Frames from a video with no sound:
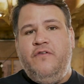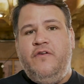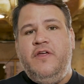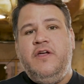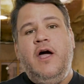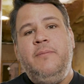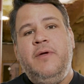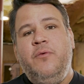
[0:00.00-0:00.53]
Over
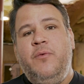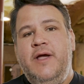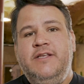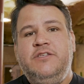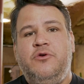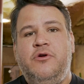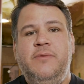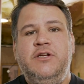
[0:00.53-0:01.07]
the coming
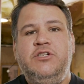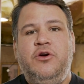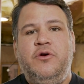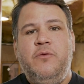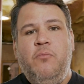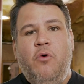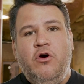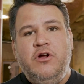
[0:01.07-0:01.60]
weeks, we're going to be
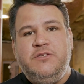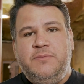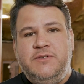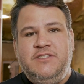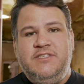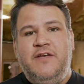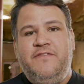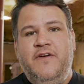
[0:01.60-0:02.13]
showing more
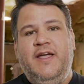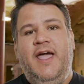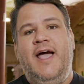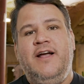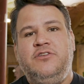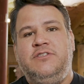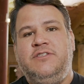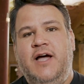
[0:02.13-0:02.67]
specific
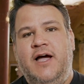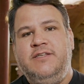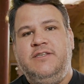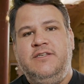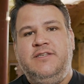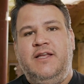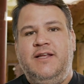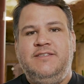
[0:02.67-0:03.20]

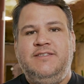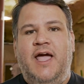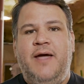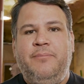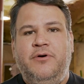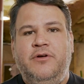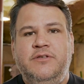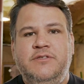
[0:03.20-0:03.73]
exercises and
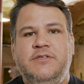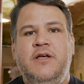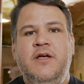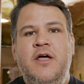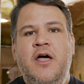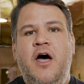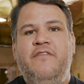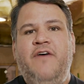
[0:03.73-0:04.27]
examples
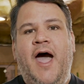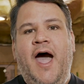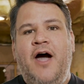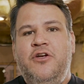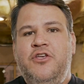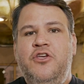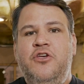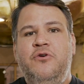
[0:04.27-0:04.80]
of
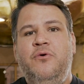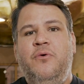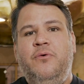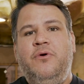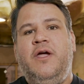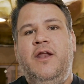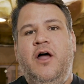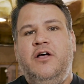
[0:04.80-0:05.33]
how you
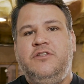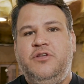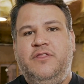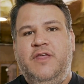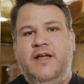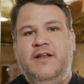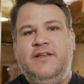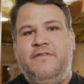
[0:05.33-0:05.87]
can also
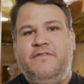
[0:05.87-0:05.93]
think